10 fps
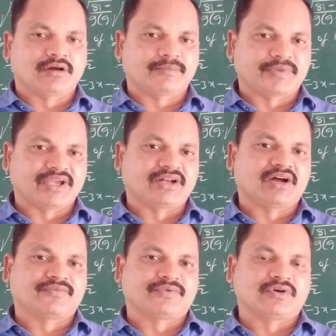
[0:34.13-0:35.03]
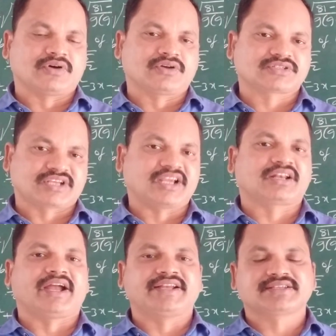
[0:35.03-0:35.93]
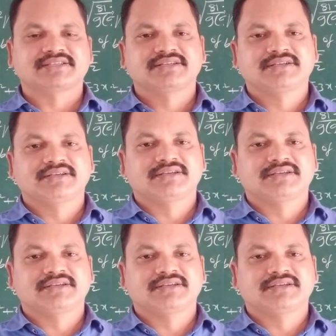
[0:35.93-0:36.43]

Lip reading: pair of straight lines.